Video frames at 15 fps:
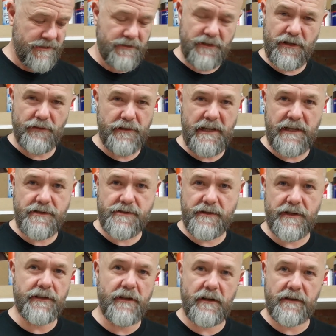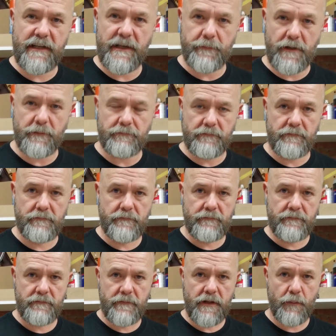you know, you can sort of knock them up
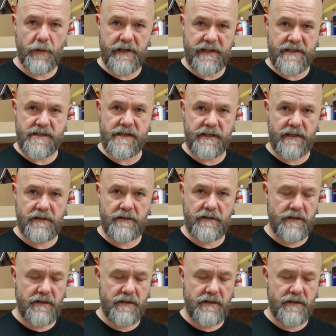quite easily.